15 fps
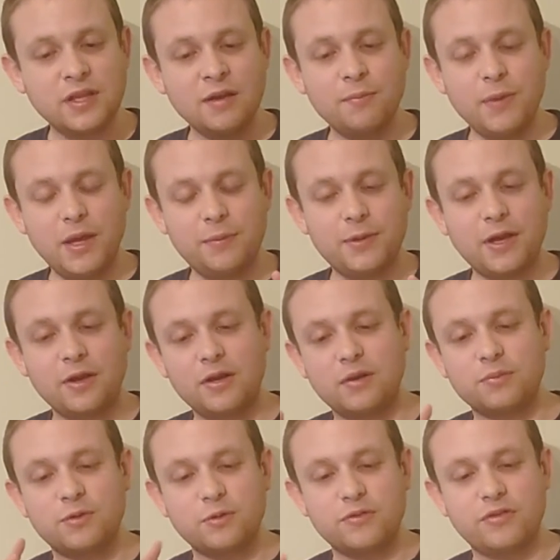maybe going
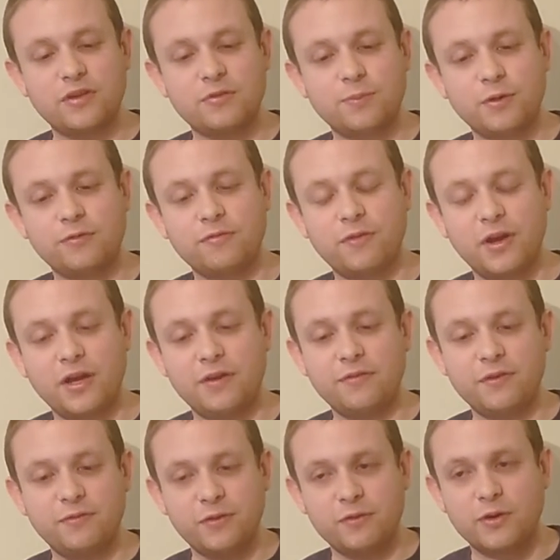up to a 6.5
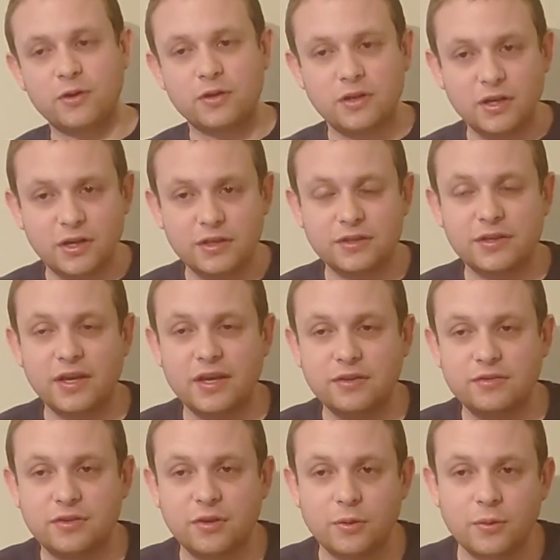if you've got like
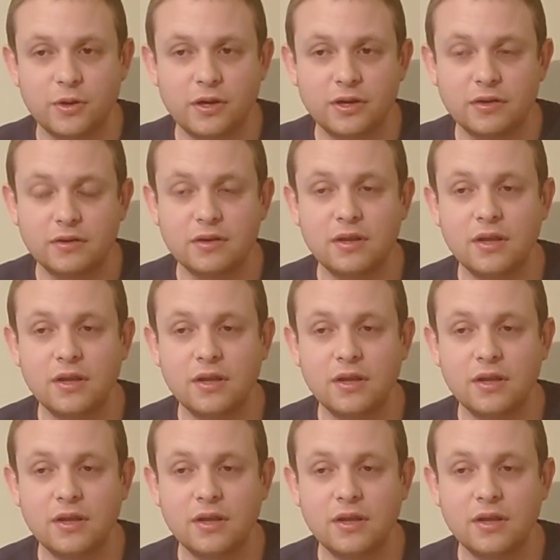kids who are,